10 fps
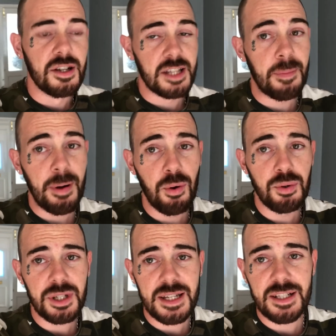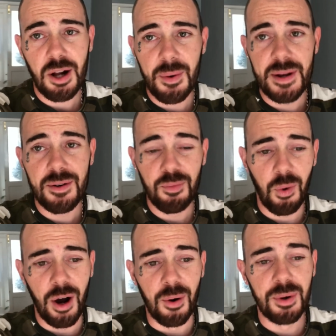So the build is going
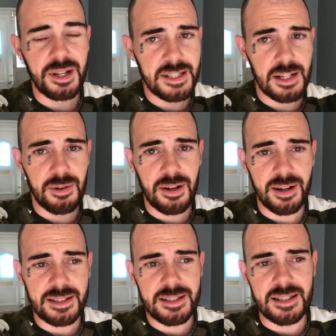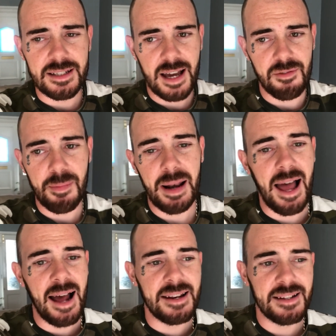well, considering I didn't have a
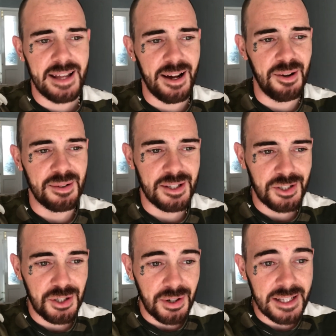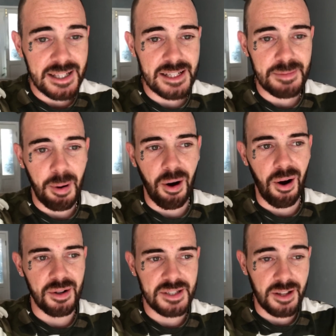plan. Now, the trickiest
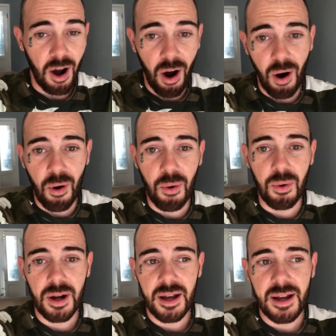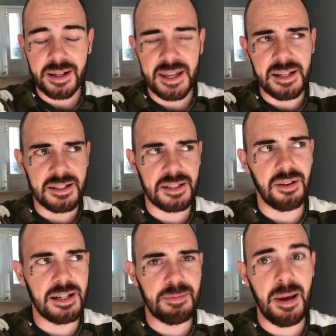part to the whole
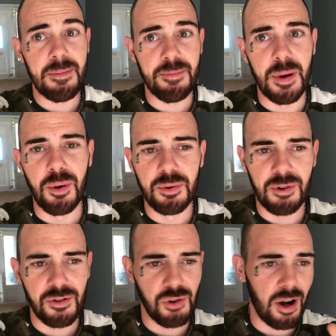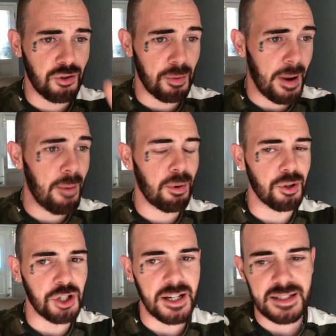king-size bed build for under £100
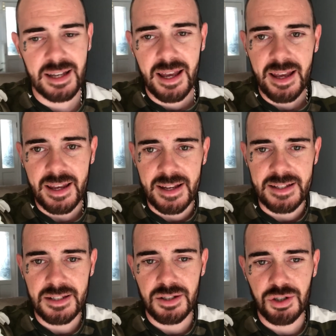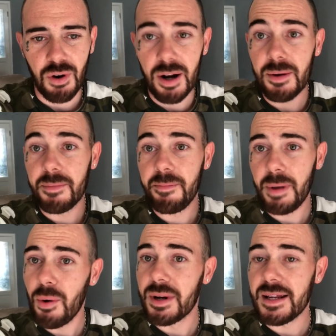project is trying to
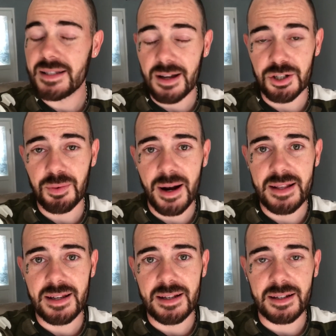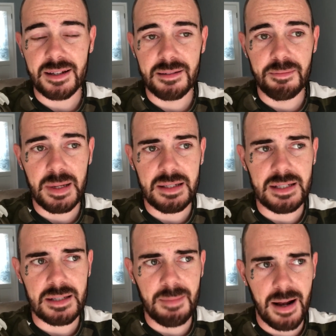build it in such a way that it can be
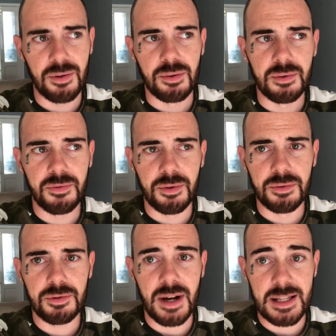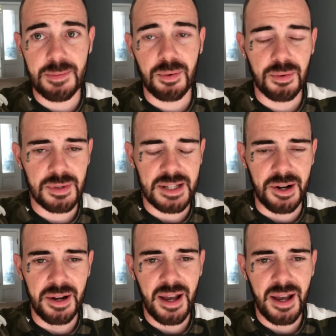dismantled for transport. So